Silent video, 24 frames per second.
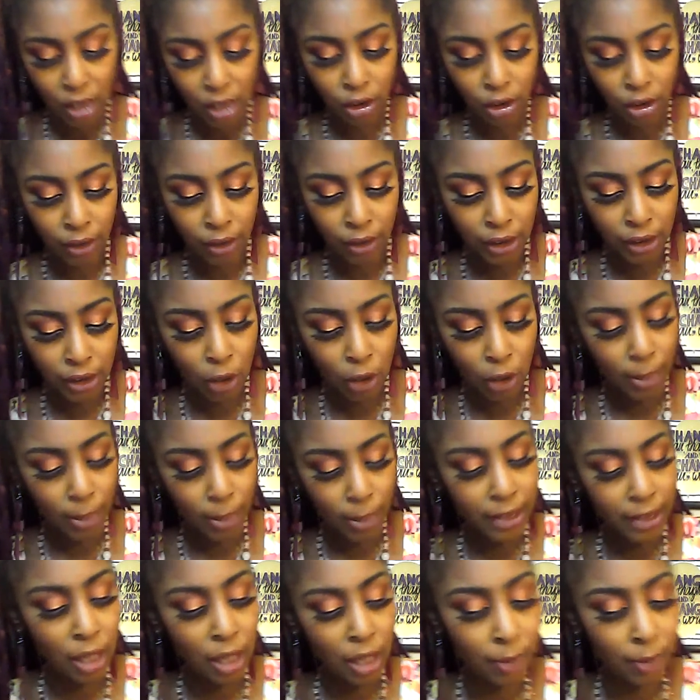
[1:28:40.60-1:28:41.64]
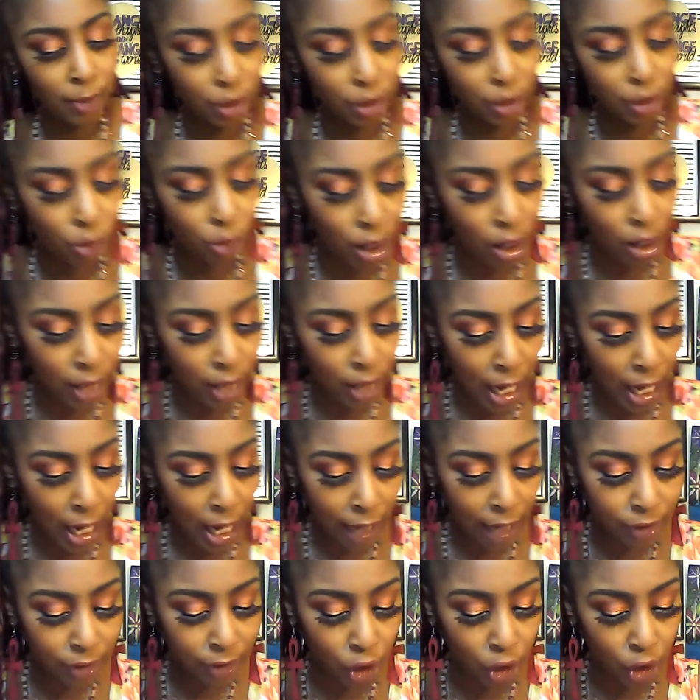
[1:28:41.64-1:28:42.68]
Certain soulmates come into our
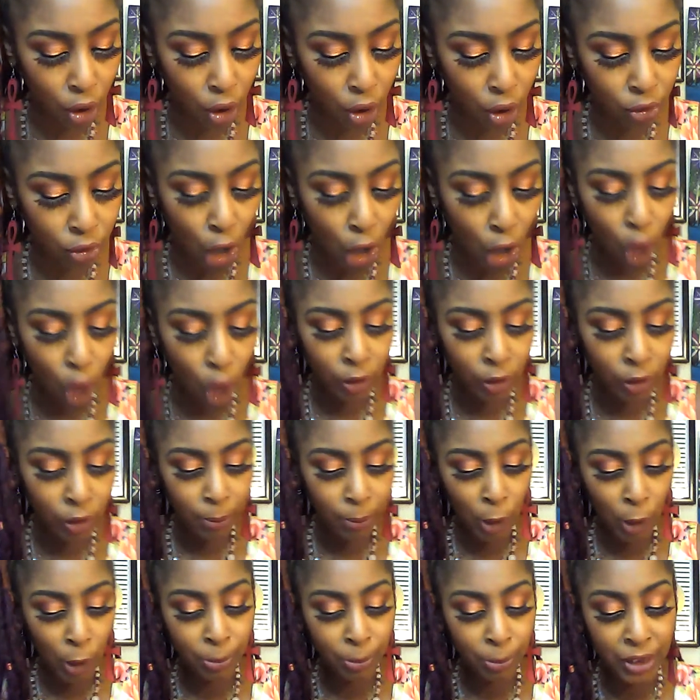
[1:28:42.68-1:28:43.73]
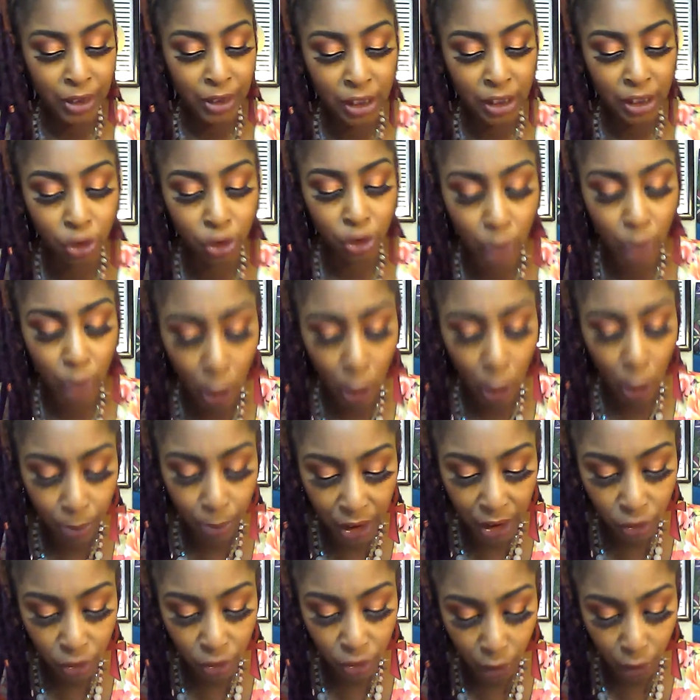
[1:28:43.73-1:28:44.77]
lives. Those only purpose is to help us
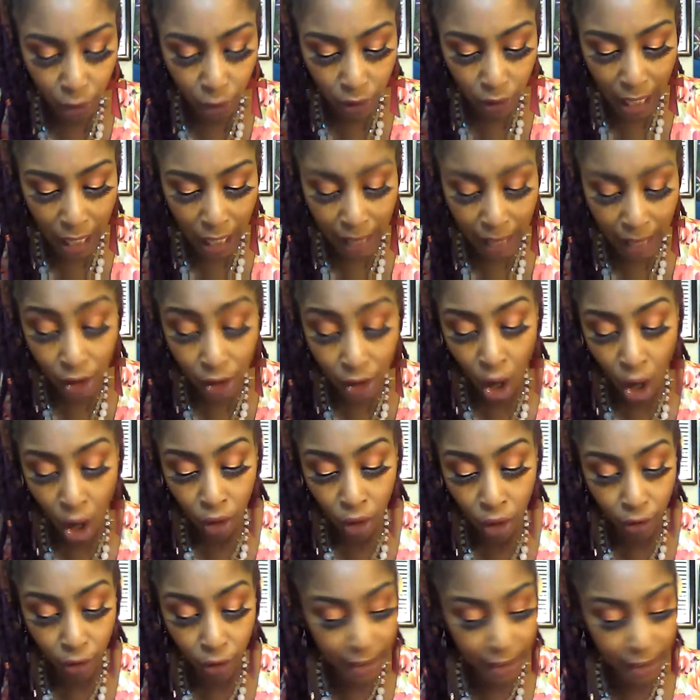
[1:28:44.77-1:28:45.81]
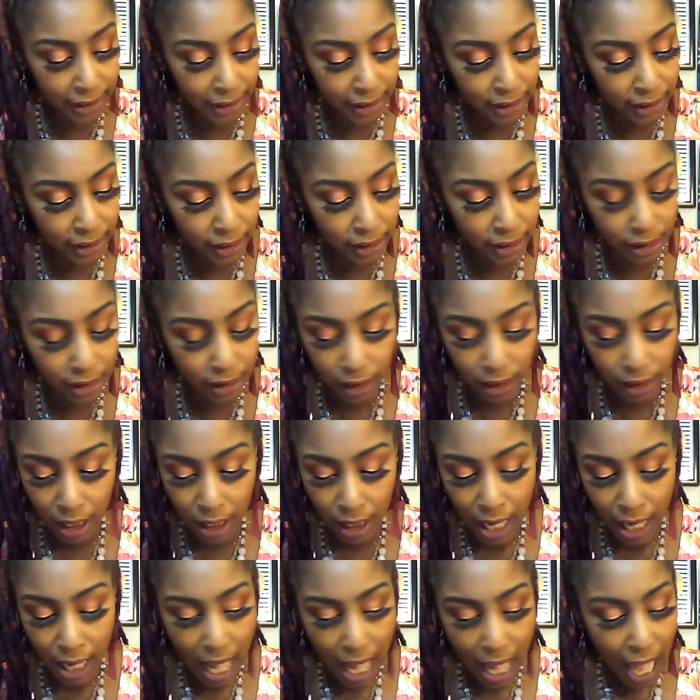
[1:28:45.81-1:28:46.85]
realize our greatness
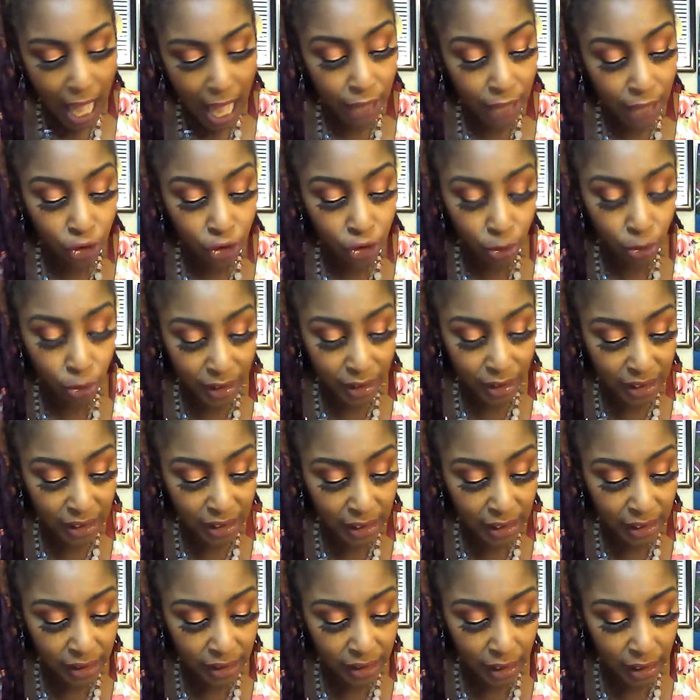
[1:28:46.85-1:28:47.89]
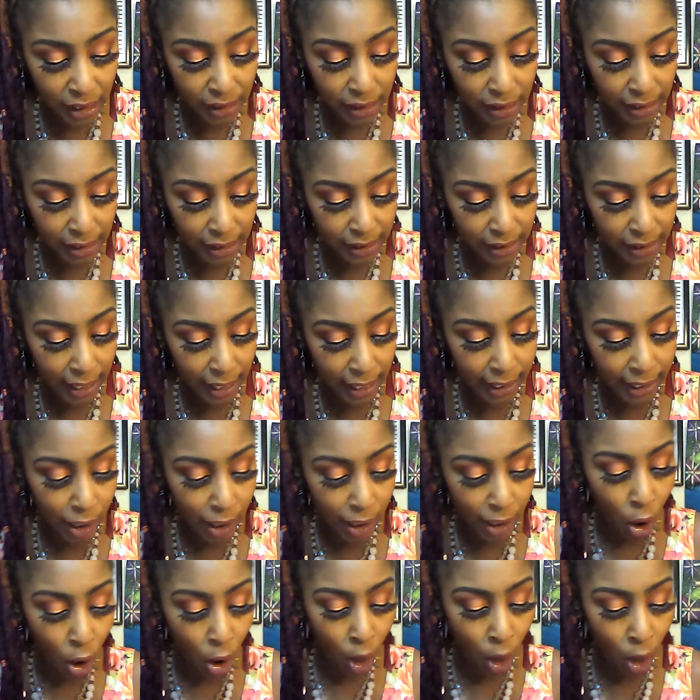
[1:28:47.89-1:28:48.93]
and to assist us in taking
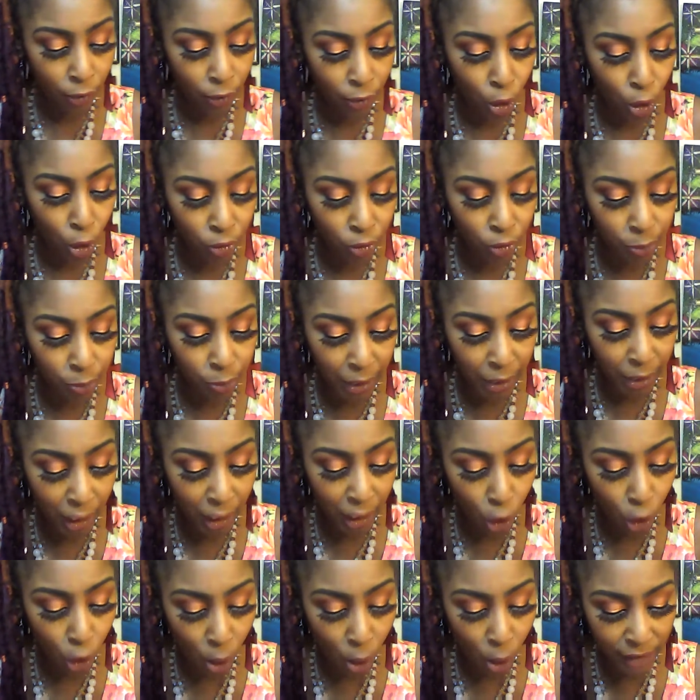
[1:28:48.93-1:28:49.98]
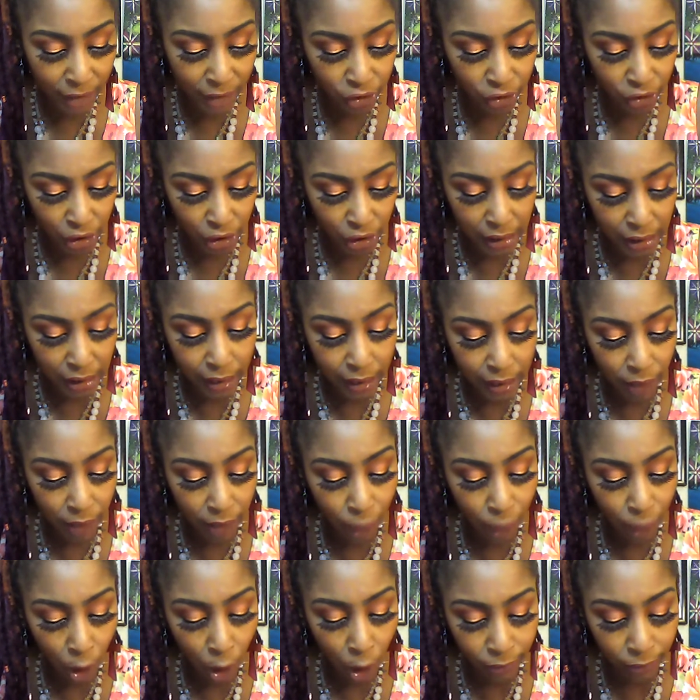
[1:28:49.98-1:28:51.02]
on those big questions
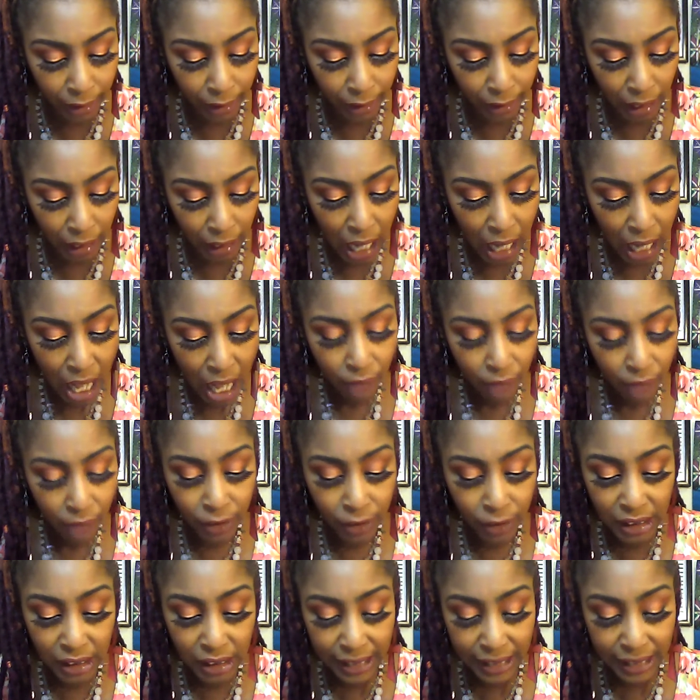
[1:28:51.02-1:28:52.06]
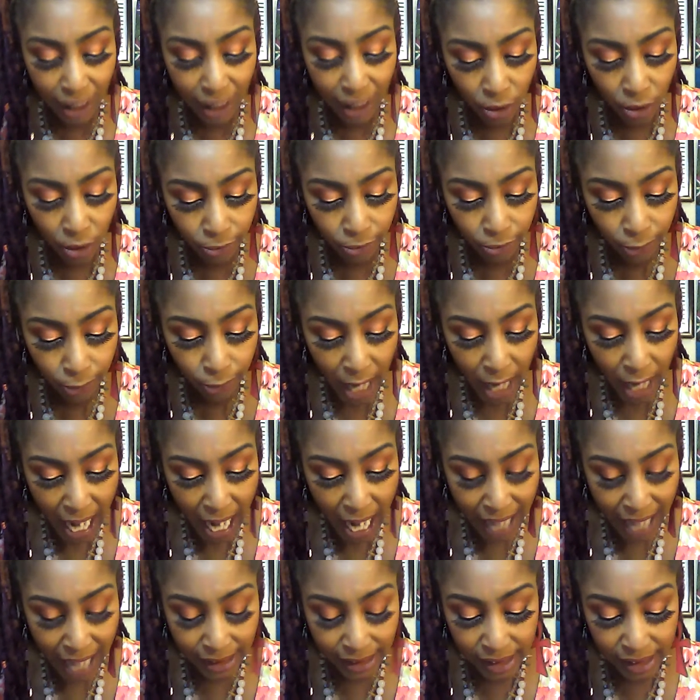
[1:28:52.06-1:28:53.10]
involving the self
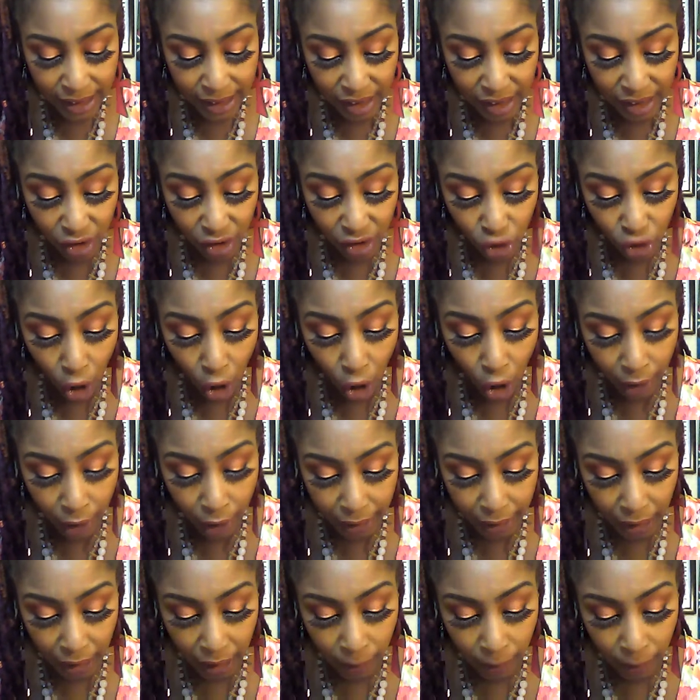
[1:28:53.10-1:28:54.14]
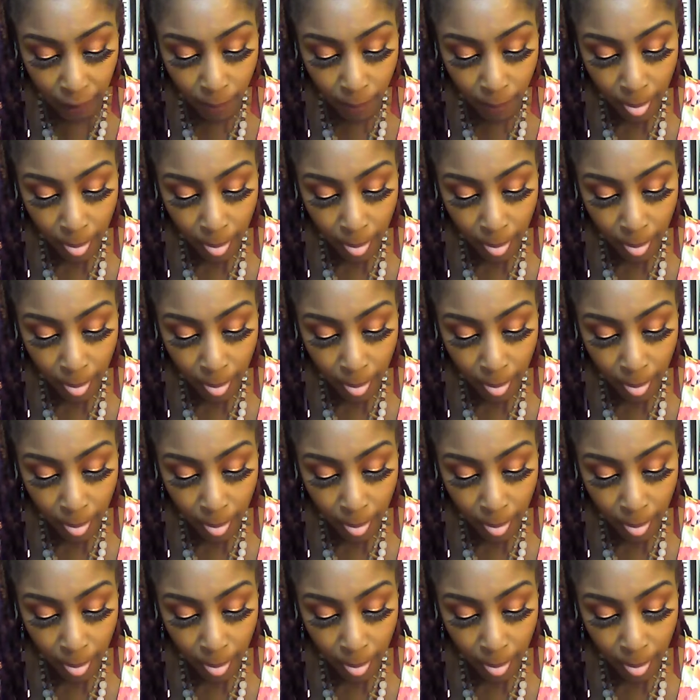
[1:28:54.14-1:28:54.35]
and starting